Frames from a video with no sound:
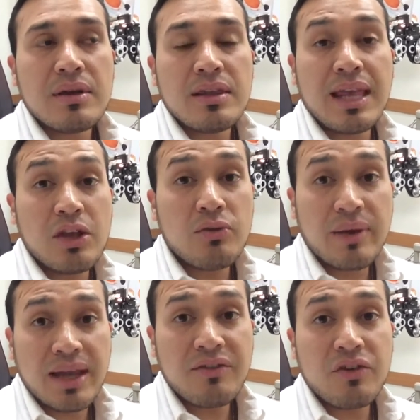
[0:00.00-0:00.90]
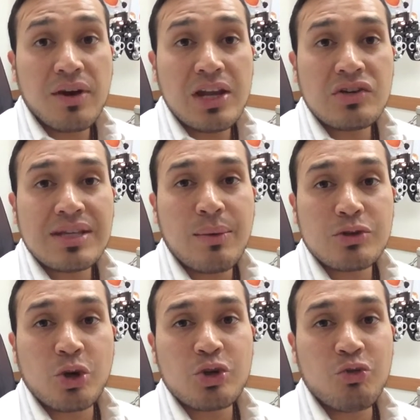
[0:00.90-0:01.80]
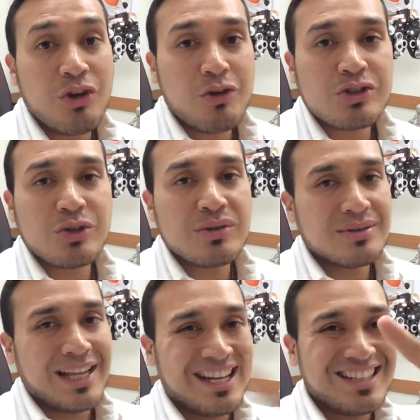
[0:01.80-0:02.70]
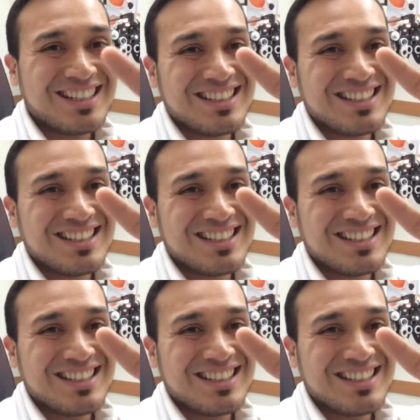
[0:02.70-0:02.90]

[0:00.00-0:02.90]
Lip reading: thank you again for your interest, and we'll talk to you real soon. Later.